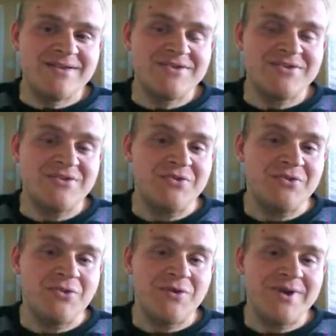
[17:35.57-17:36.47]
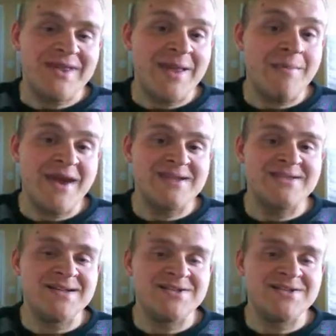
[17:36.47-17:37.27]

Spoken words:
to get past that